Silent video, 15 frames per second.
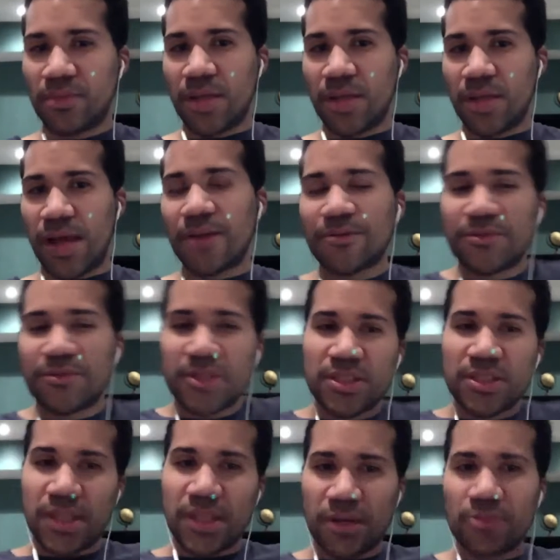
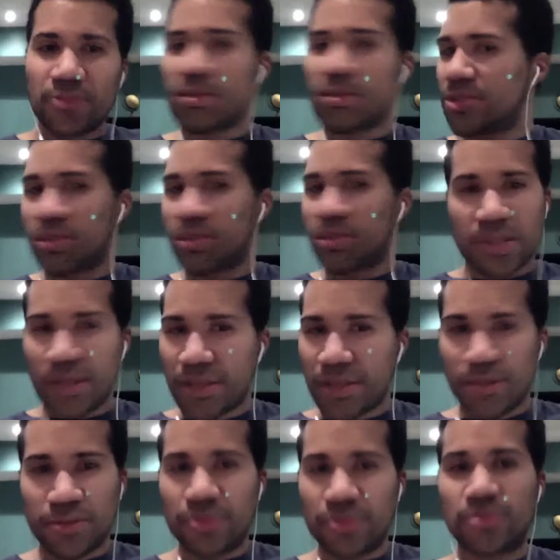average out just like
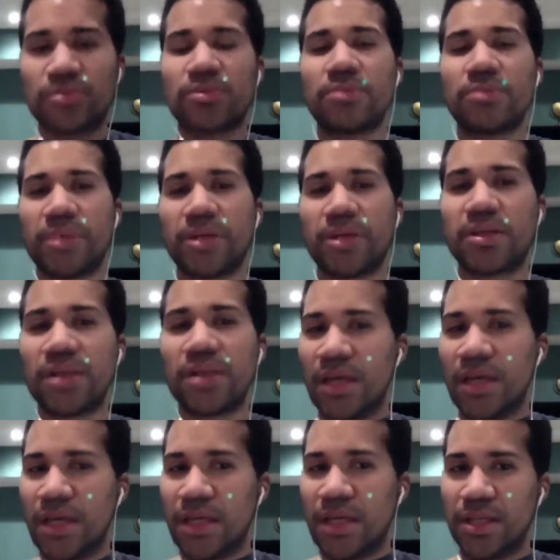usual, but
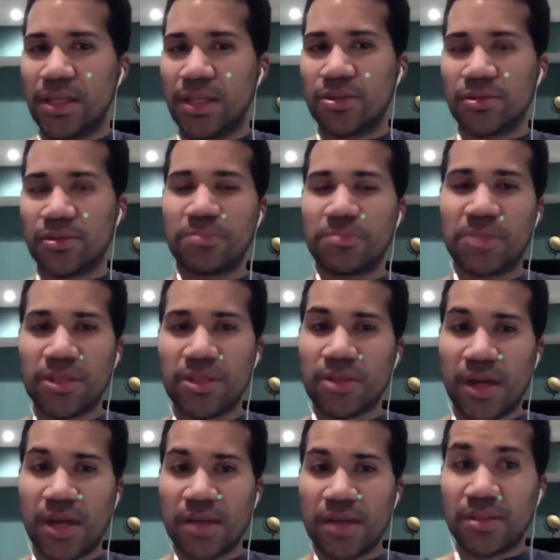you know what I mean?
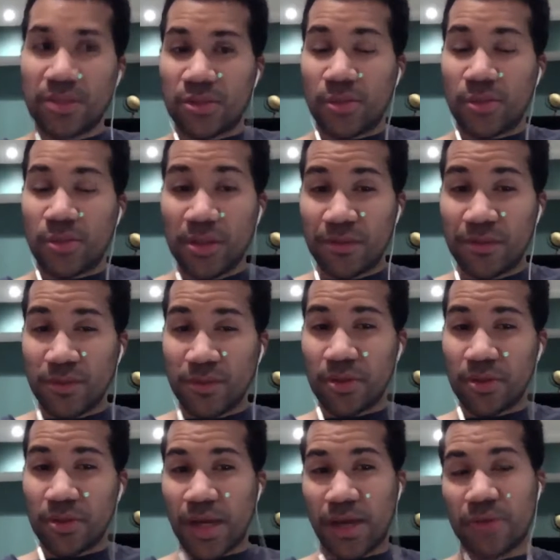I think
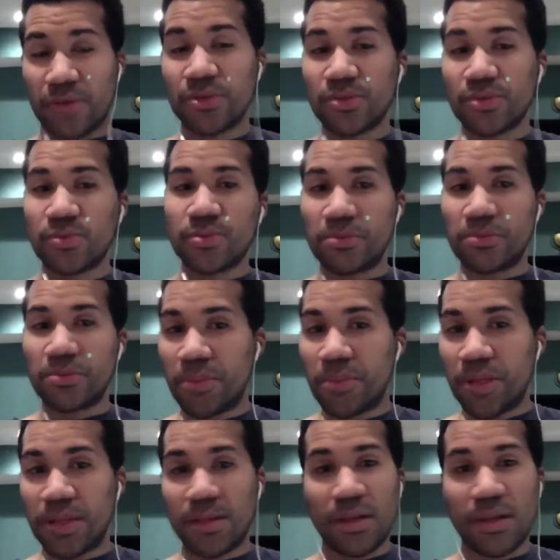24 hours would
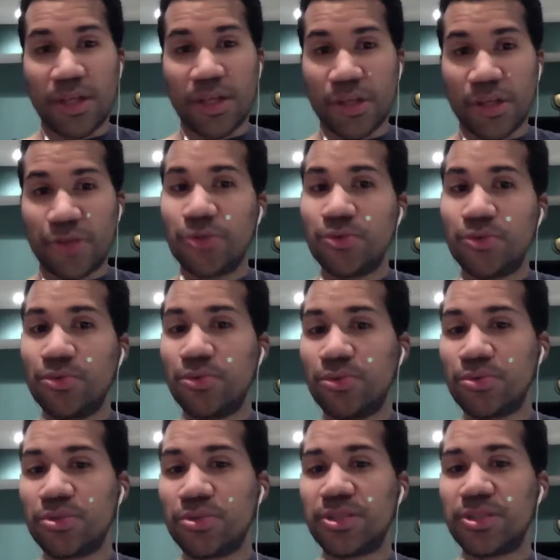be like
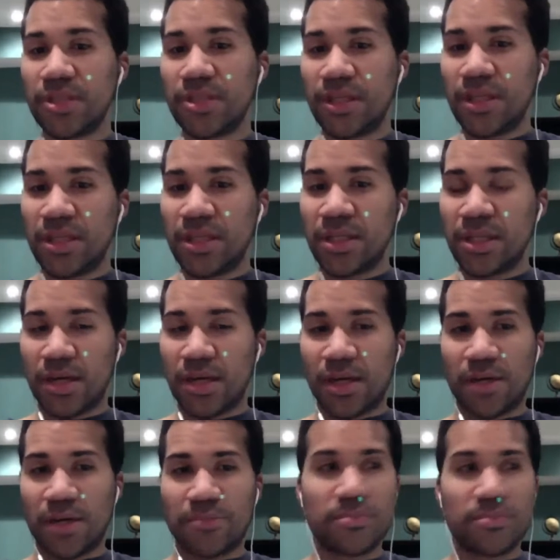huge.
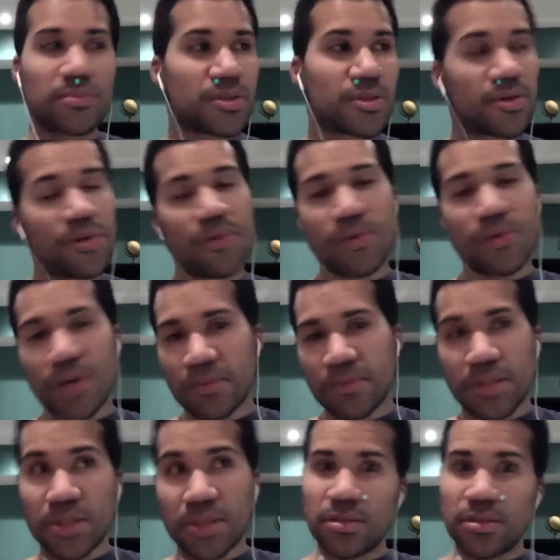So I
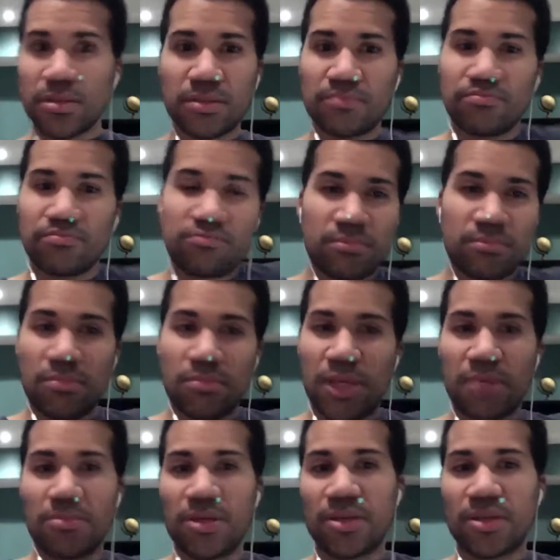mean,
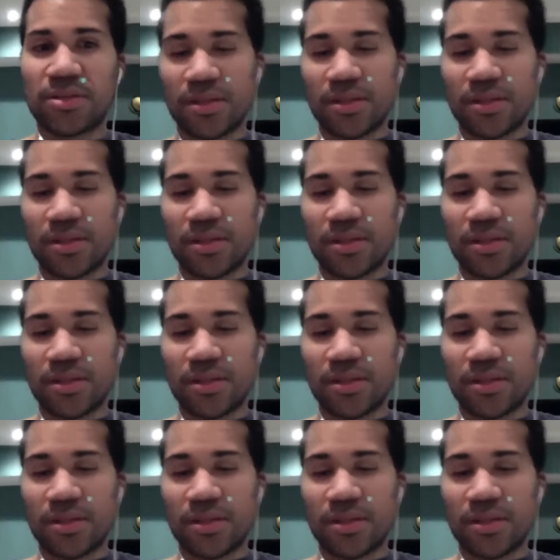maybe it's not